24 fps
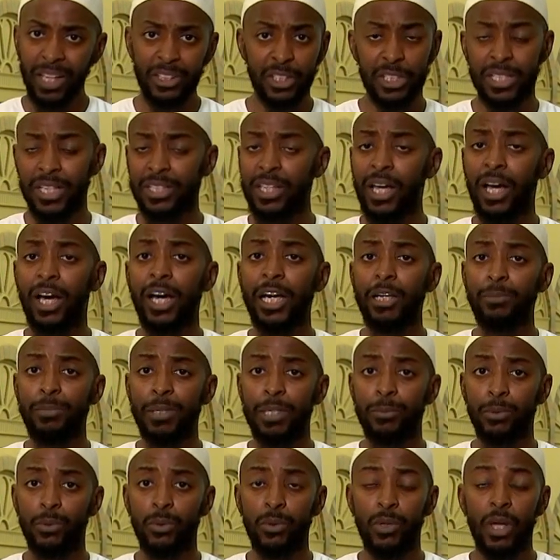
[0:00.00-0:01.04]
just like the Ad
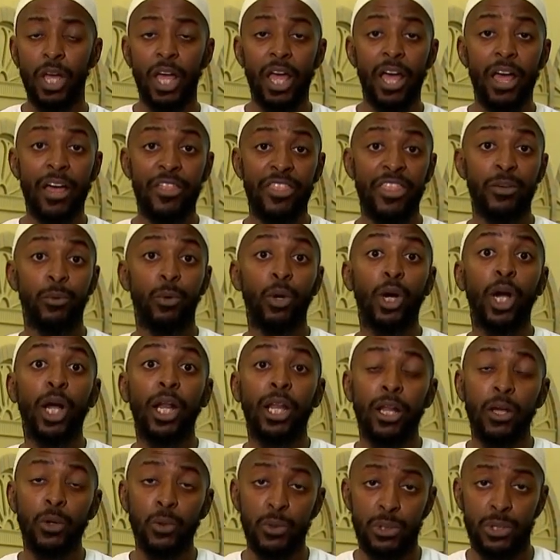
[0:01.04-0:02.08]
people, they were
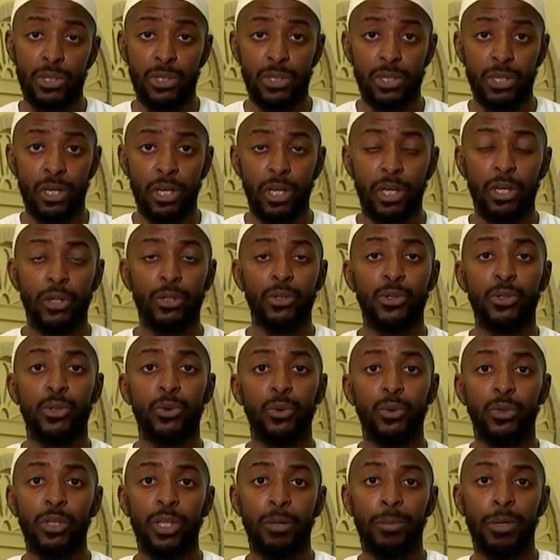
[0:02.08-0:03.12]
close
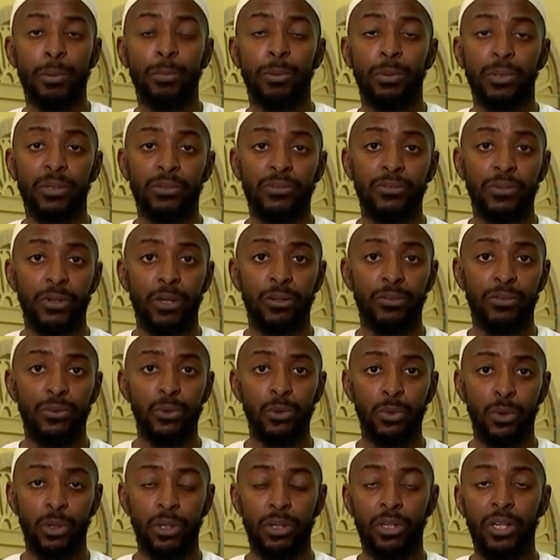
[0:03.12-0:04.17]
to the people of
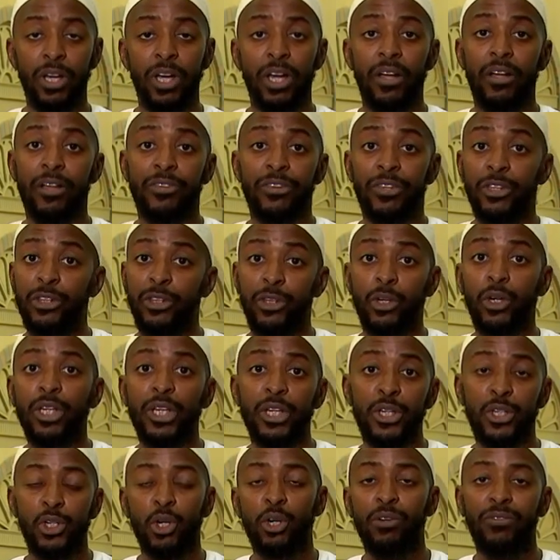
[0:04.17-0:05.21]
Nuh. The
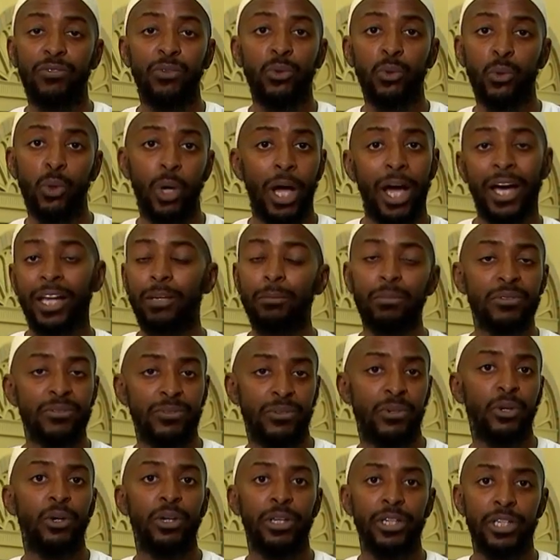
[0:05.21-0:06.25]
knowledge of Nuh hadn't been
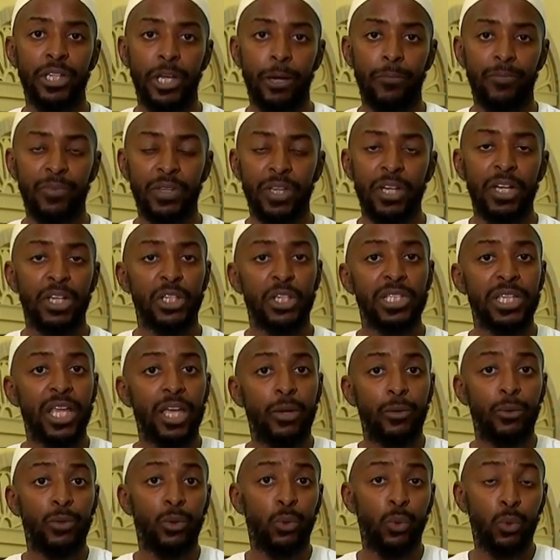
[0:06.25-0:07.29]
forgotten yet. Just
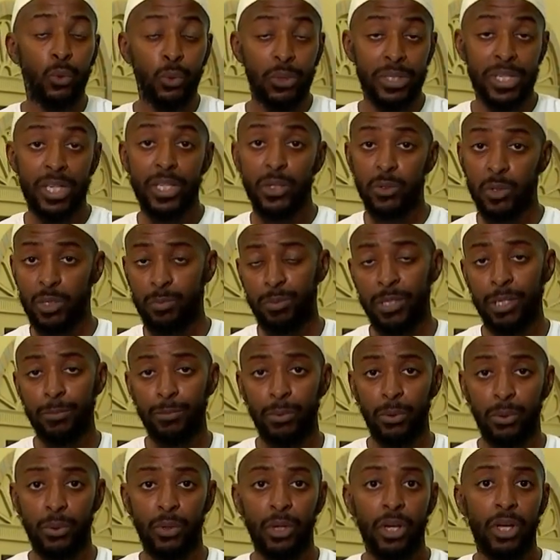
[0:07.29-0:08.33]
like when Hud said to his
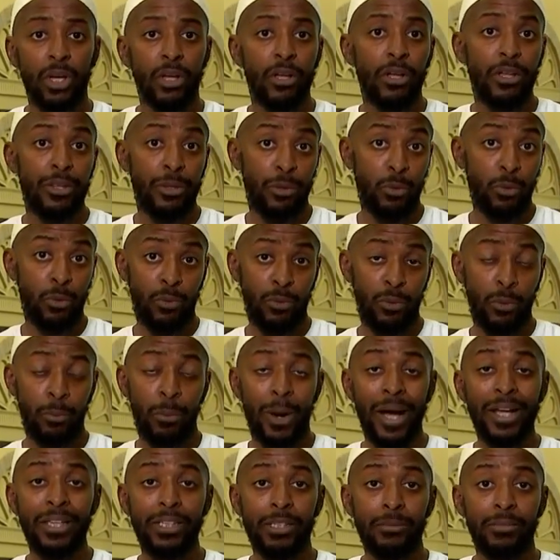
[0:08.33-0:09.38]
people,
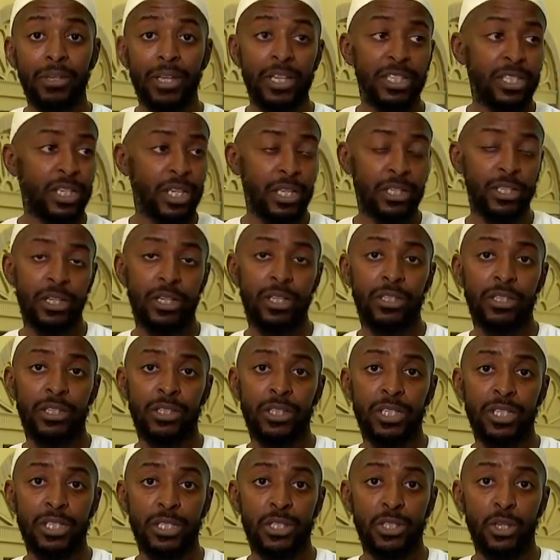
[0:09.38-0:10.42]
reminding them that
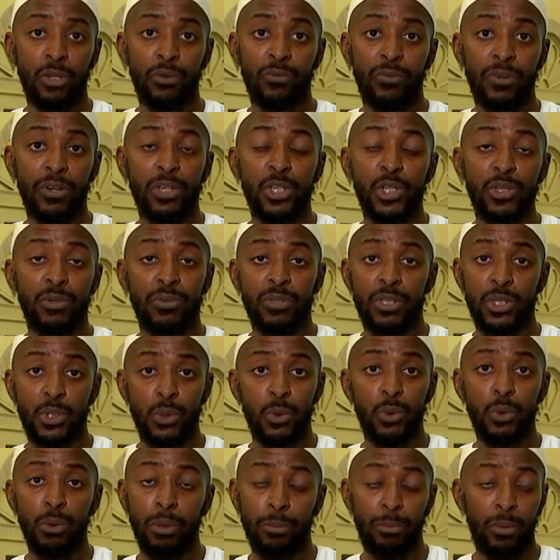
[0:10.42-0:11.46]
this is very
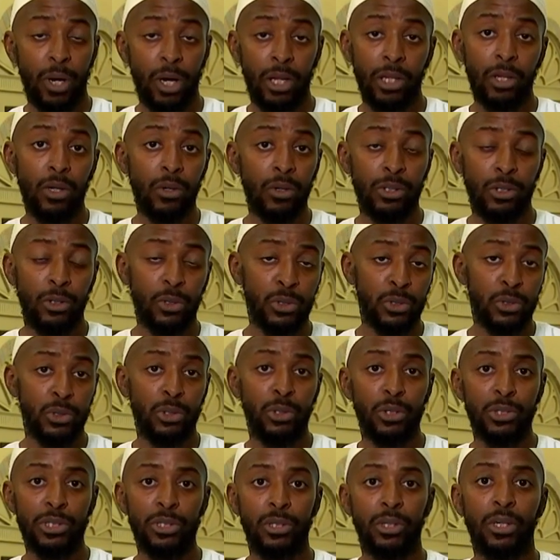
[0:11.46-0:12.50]
soon along, not too
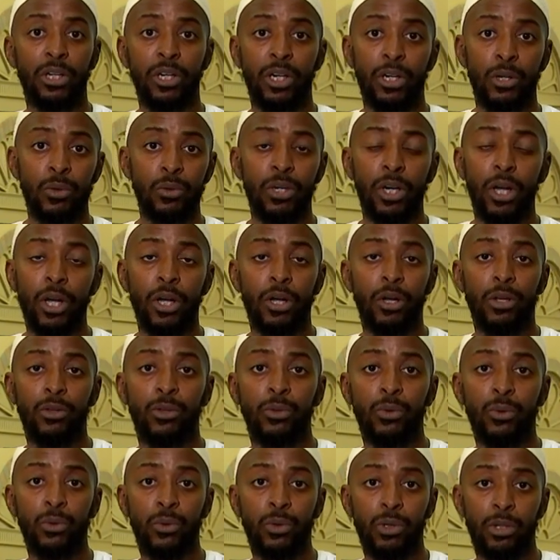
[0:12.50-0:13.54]
long ago,
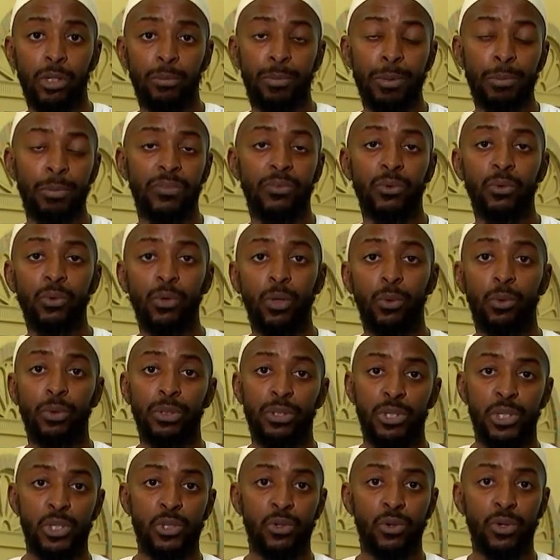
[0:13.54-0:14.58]
Nuh, the people of Nuh were
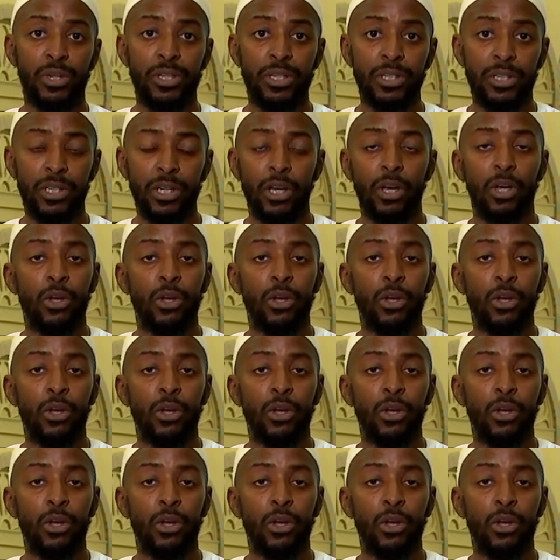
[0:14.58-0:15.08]
destroyed.